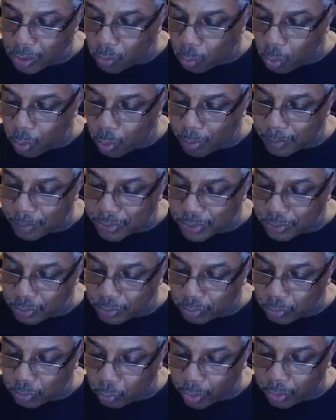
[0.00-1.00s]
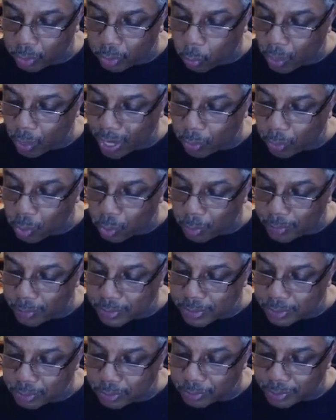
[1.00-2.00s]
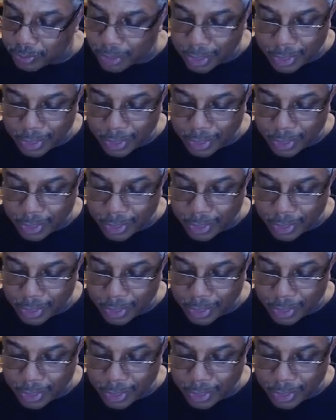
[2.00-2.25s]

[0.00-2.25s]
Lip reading: warm-up suit, wearing a white warm-up suit,